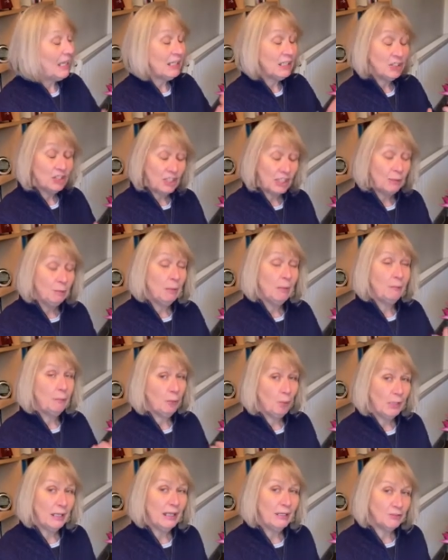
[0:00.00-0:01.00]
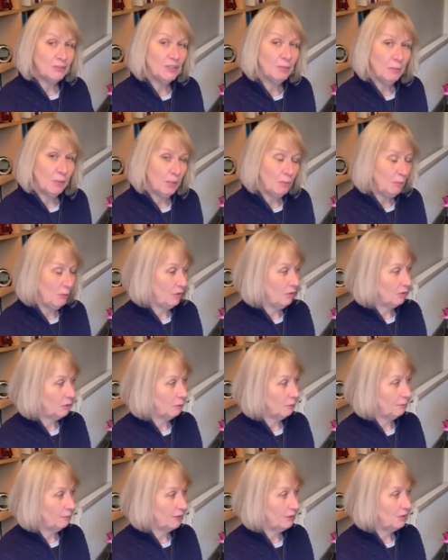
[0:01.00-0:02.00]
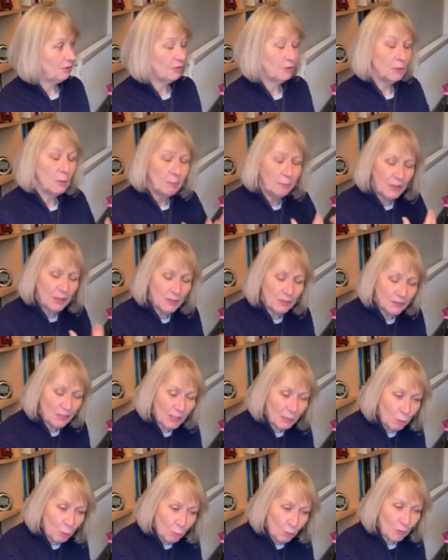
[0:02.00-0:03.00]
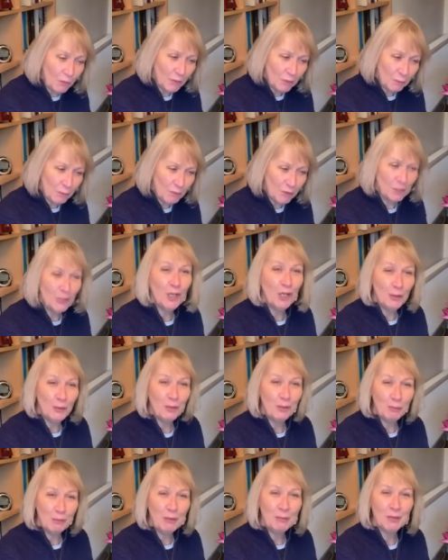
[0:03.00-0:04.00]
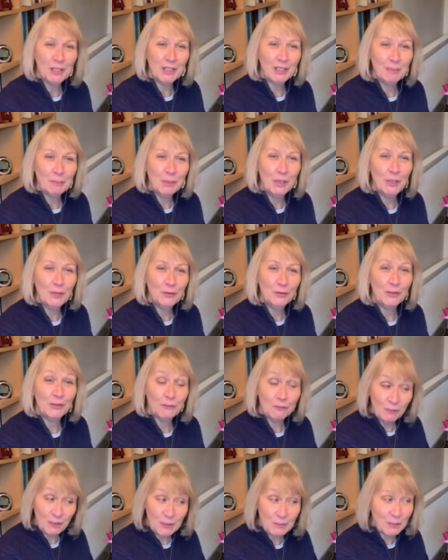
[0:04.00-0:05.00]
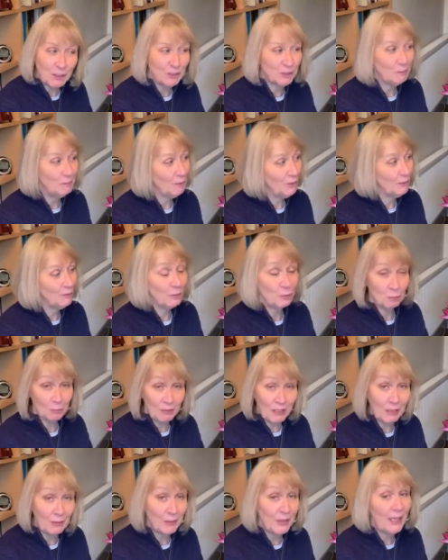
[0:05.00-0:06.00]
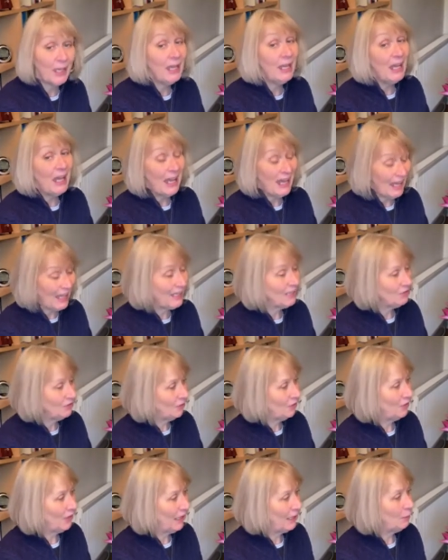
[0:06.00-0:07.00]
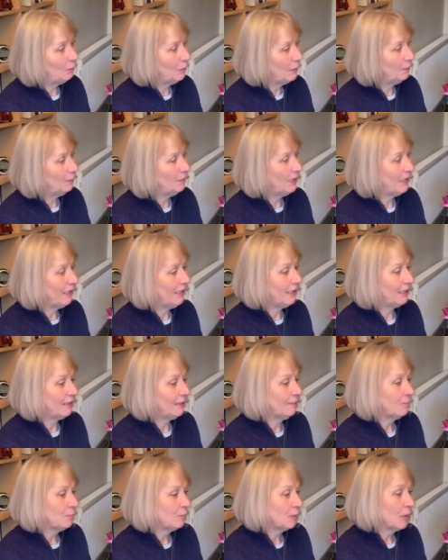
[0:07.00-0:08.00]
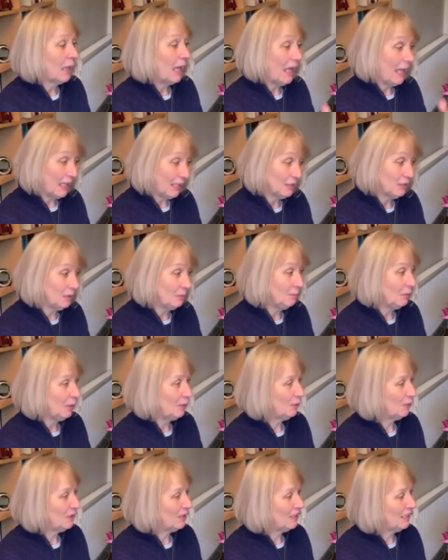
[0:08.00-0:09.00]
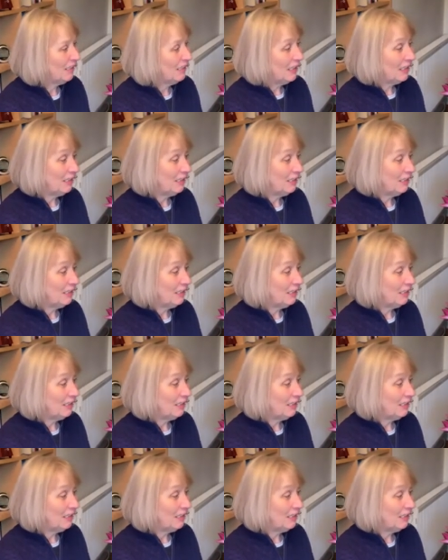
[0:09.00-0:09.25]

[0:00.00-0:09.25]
and actually we pull out some of the musical features, because I want them to know that women composers, female composers, were out there and they were playing and composing.